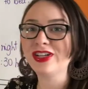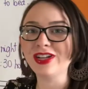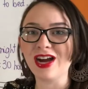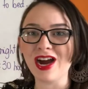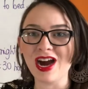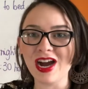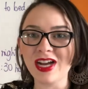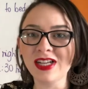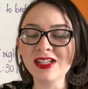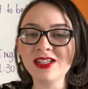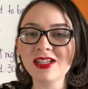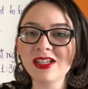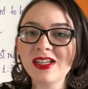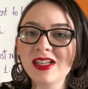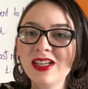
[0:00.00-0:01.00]
night
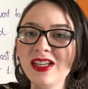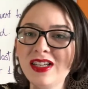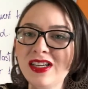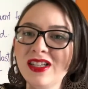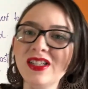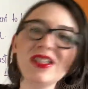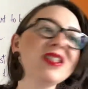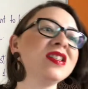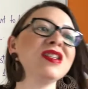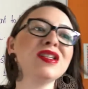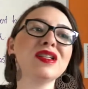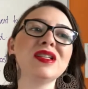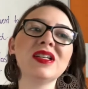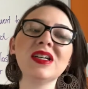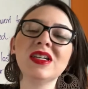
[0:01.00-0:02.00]
is
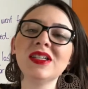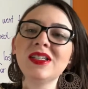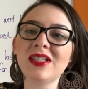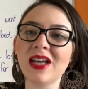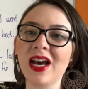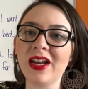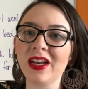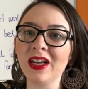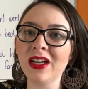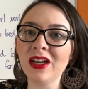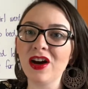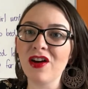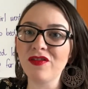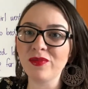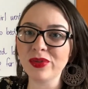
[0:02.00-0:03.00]
the setting
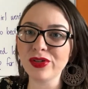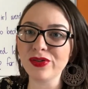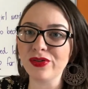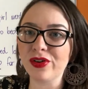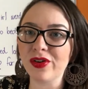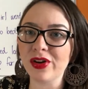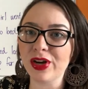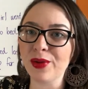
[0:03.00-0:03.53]
of my story,